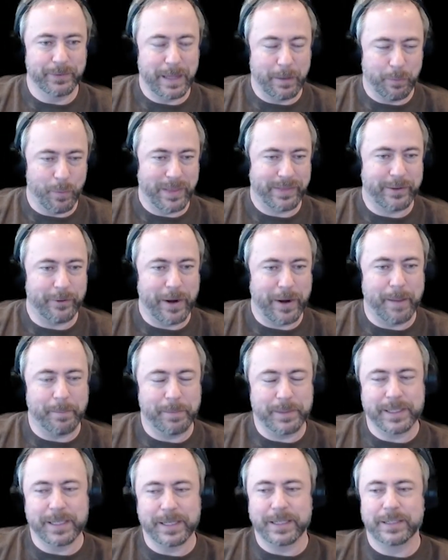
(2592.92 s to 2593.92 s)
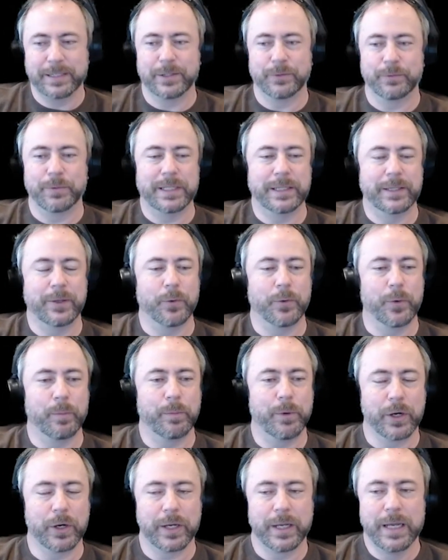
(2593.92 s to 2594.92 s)
whet their appetite to read the whole
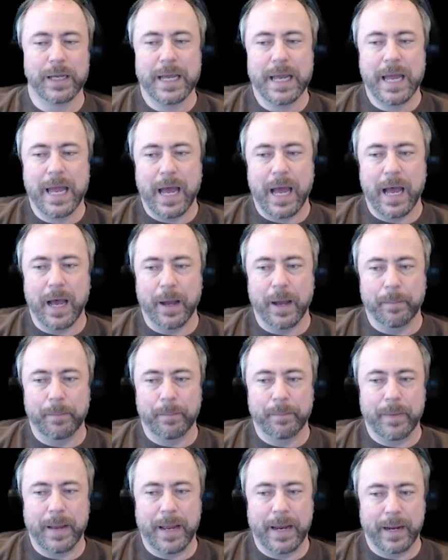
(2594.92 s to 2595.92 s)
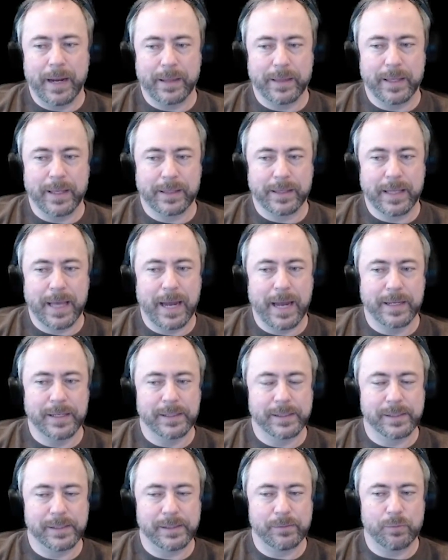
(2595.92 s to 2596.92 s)
book. And I think that
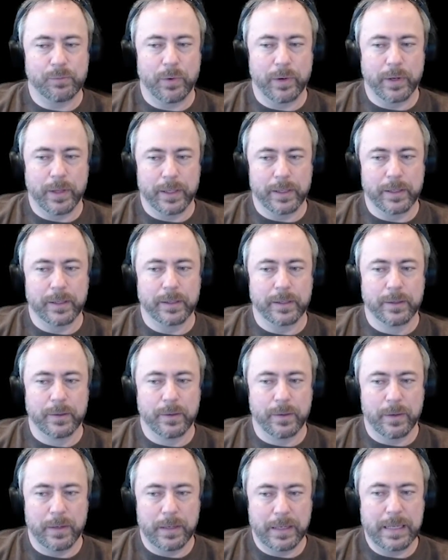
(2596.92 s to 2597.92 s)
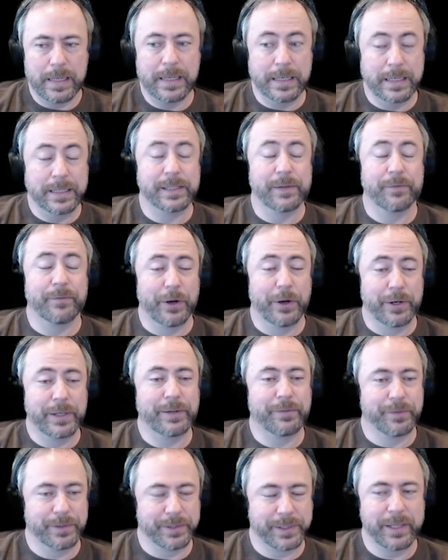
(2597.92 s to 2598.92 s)
is it is a very
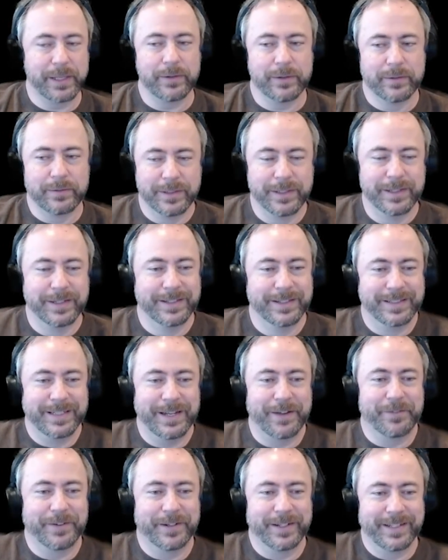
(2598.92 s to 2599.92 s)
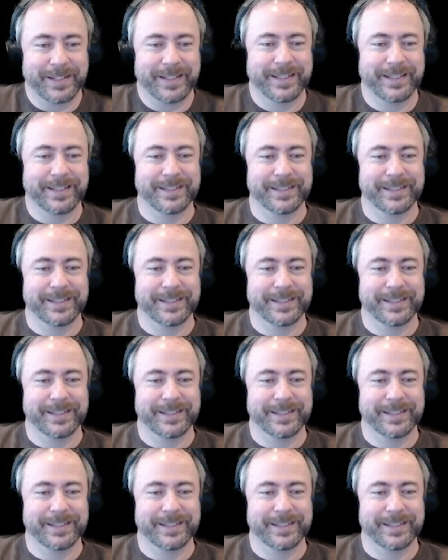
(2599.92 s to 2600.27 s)
different skill, definitely.